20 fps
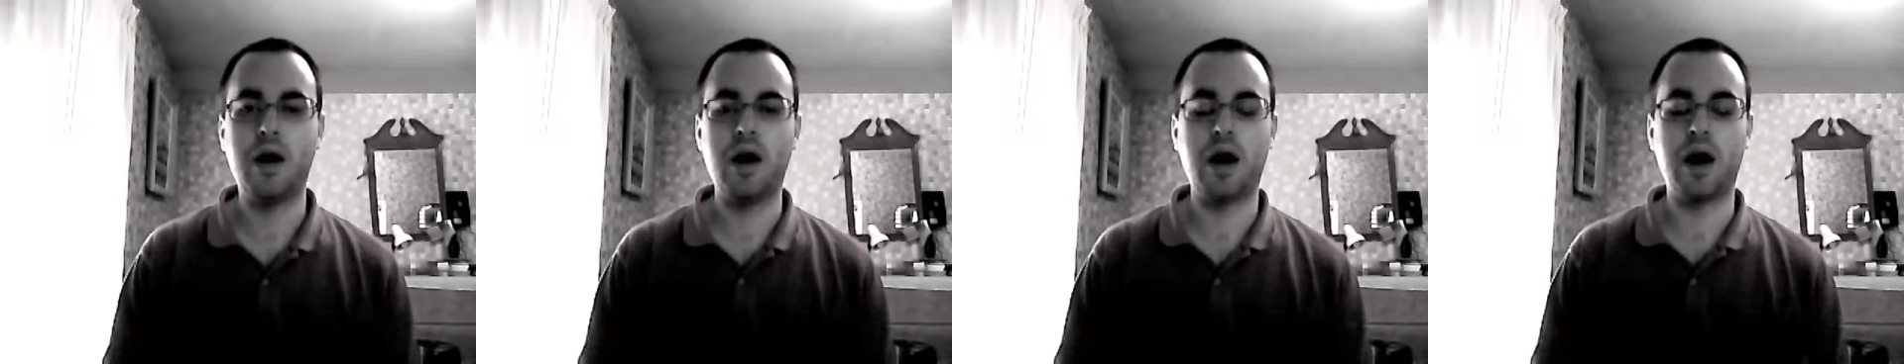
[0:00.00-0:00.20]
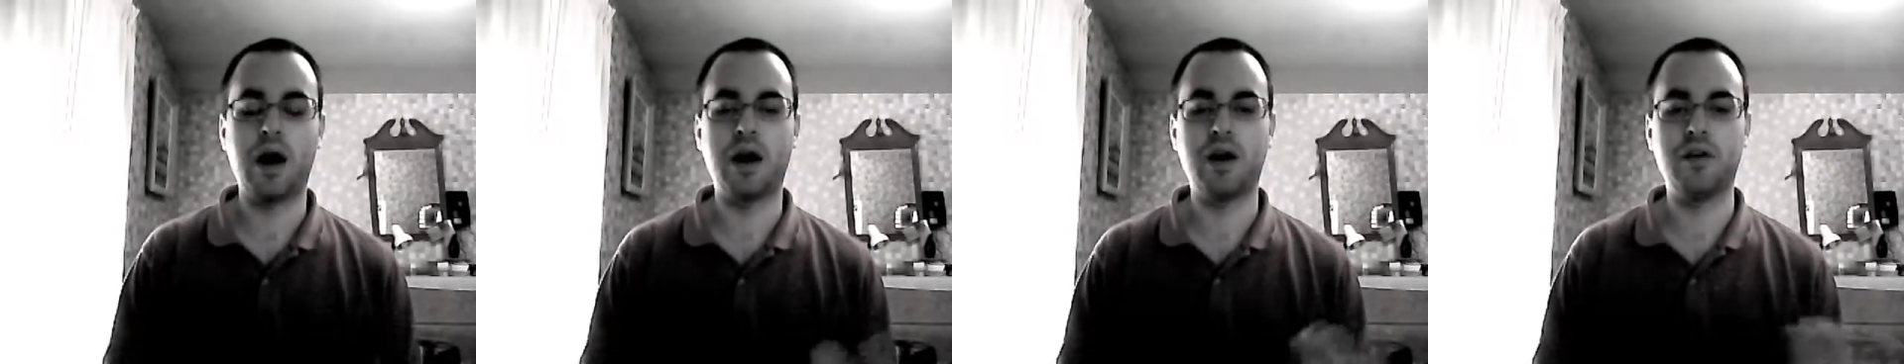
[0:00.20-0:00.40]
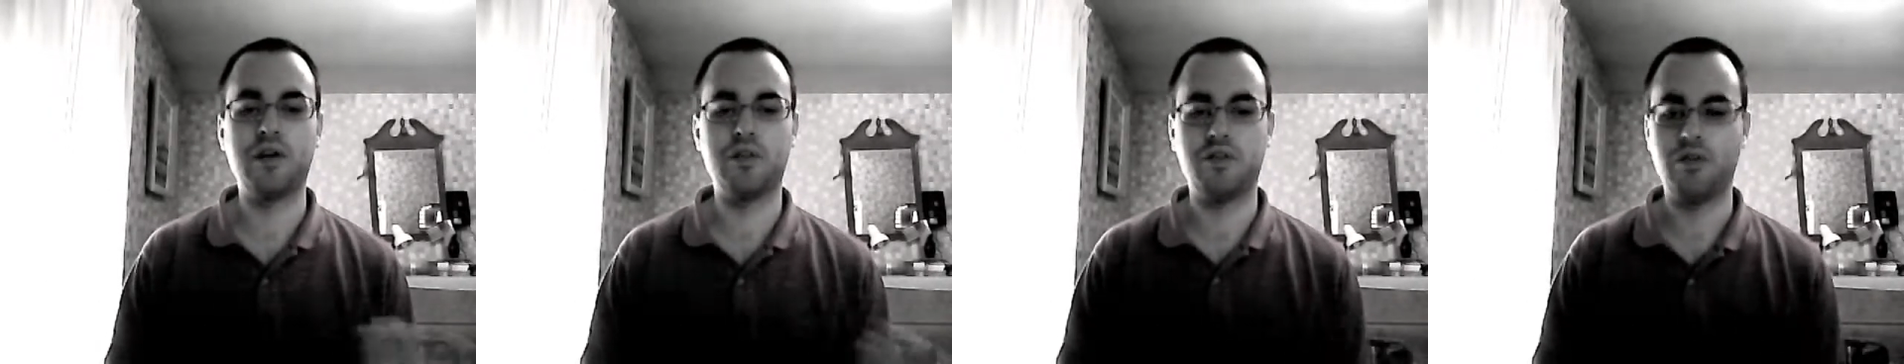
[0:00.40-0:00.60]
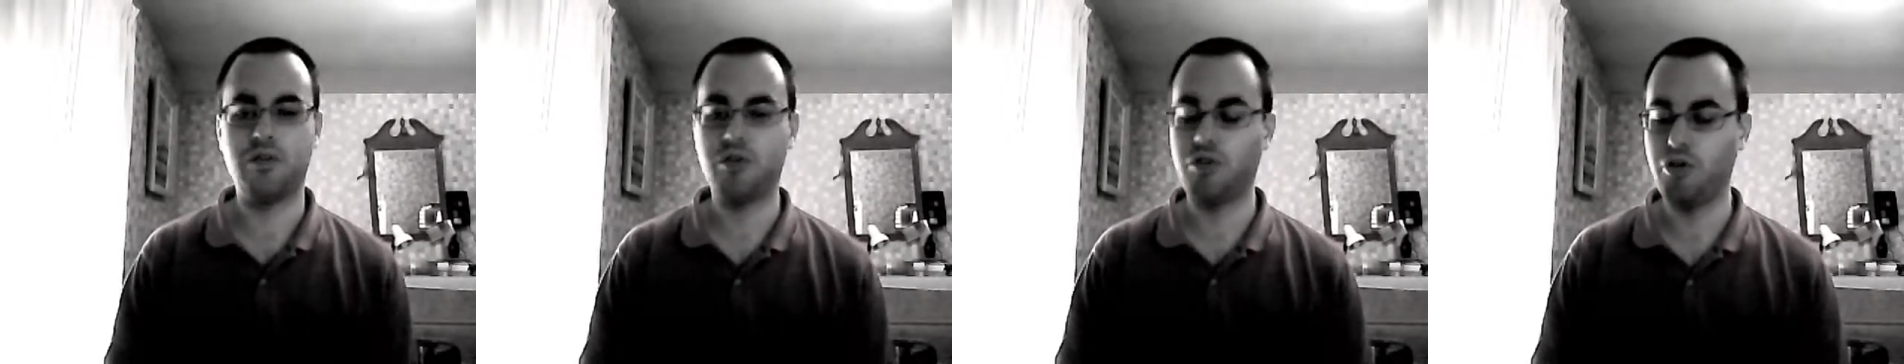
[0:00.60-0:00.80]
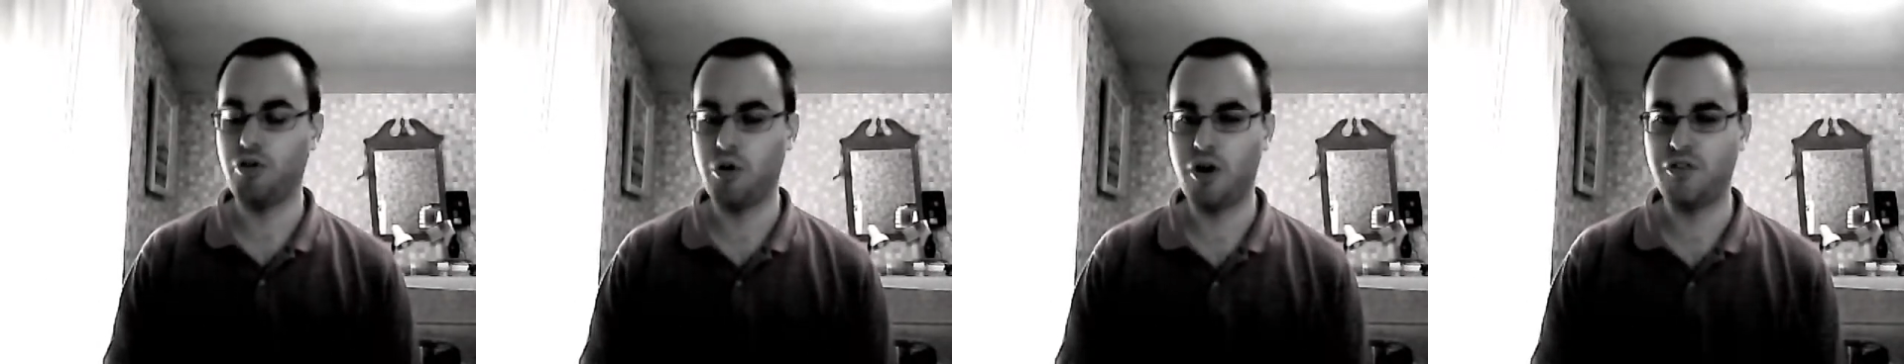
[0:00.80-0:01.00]
and as
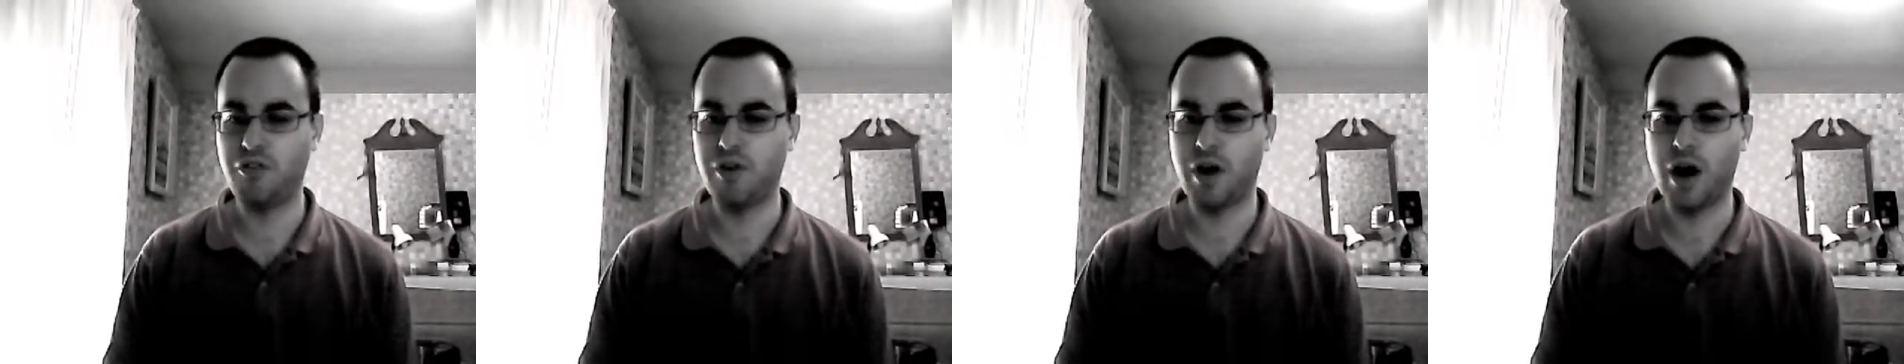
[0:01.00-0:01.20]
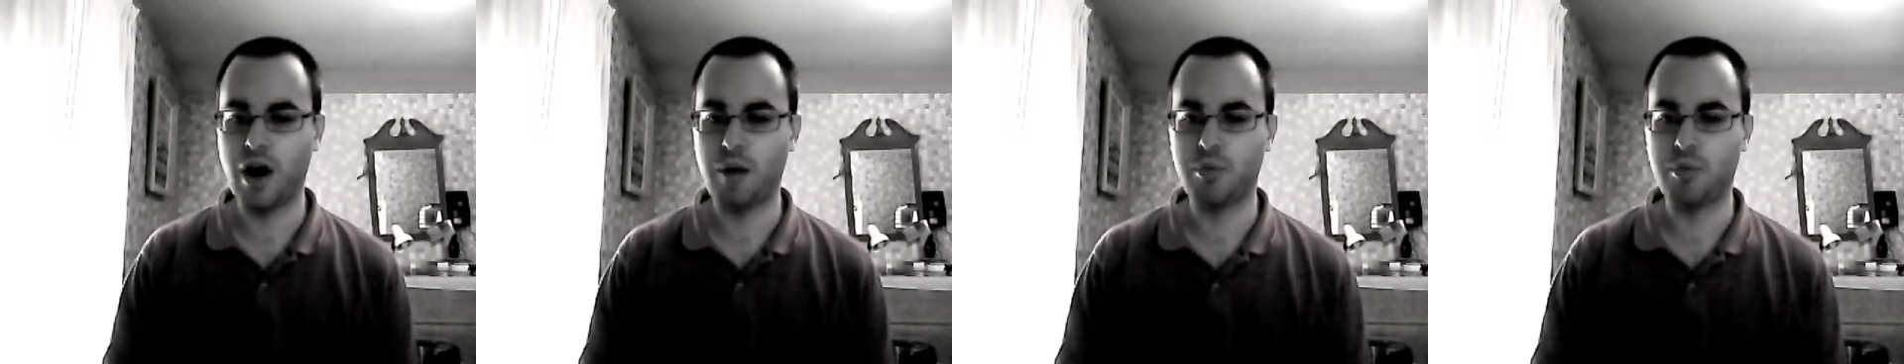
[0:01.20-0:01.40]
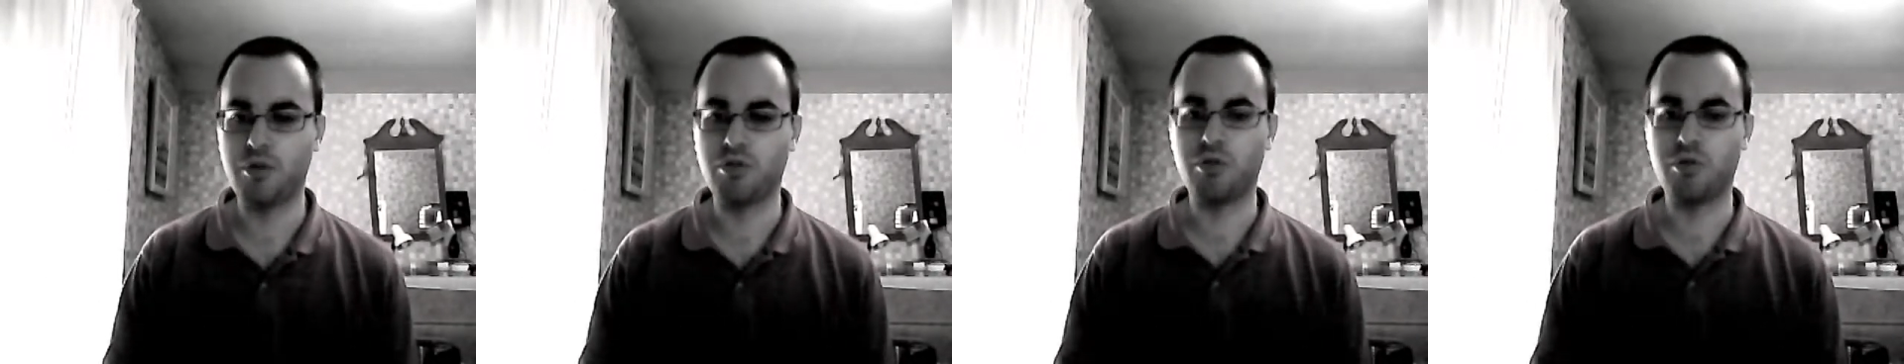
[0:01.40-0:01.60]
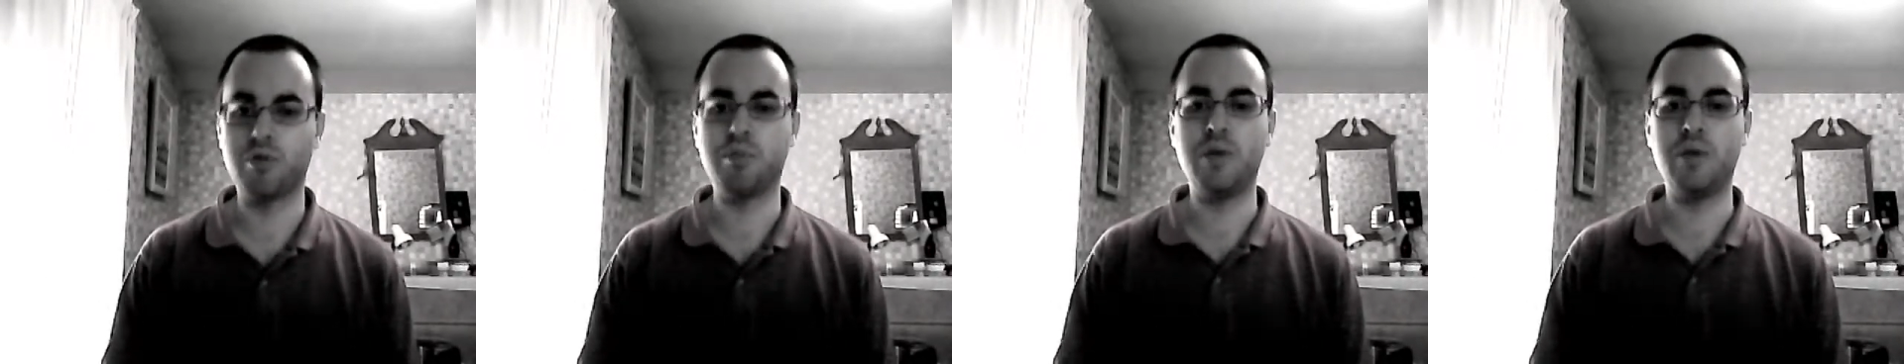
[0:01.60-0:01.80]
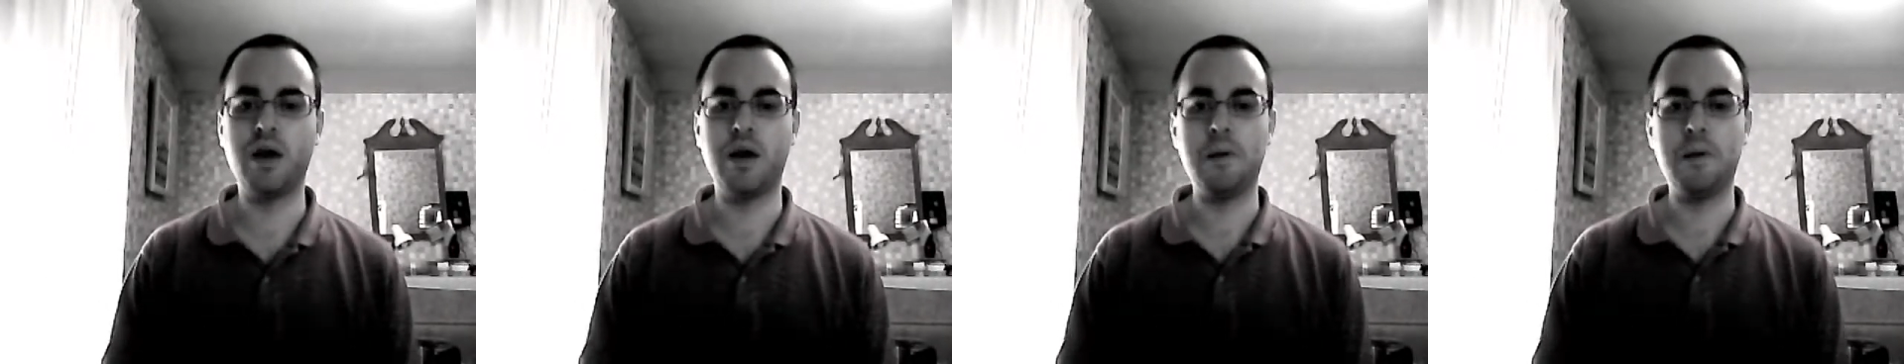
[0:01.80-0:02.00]
so often happens with
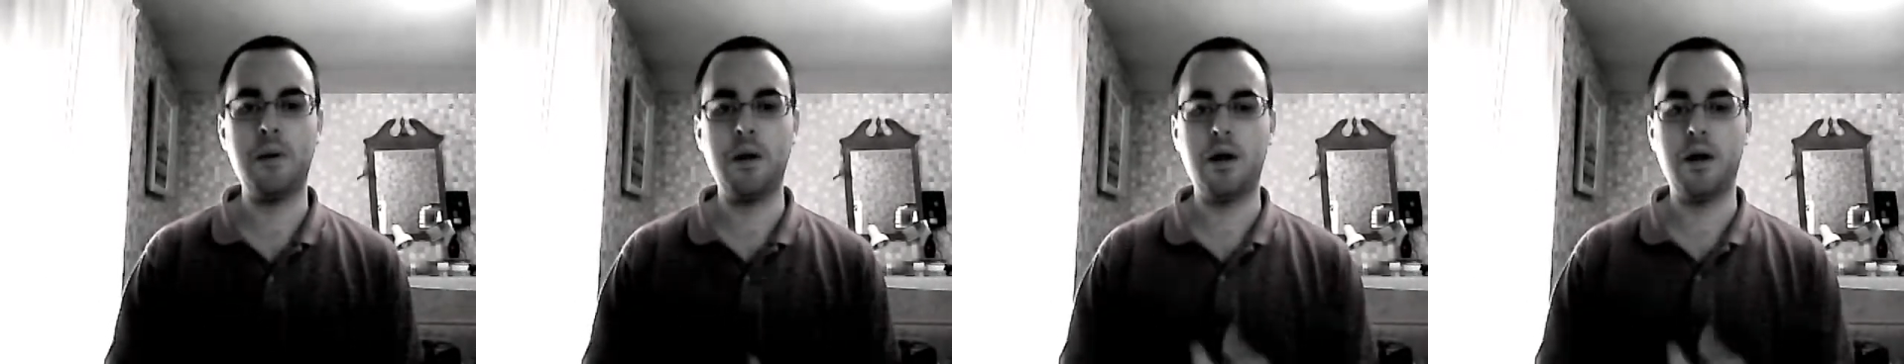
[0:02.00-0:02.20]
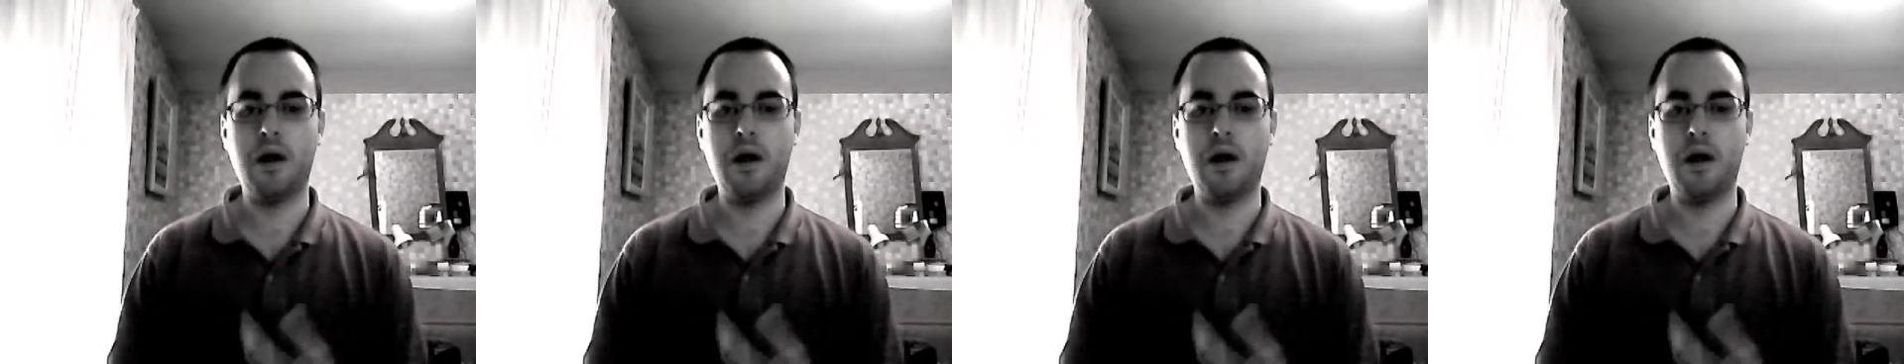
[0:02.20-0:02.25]
me,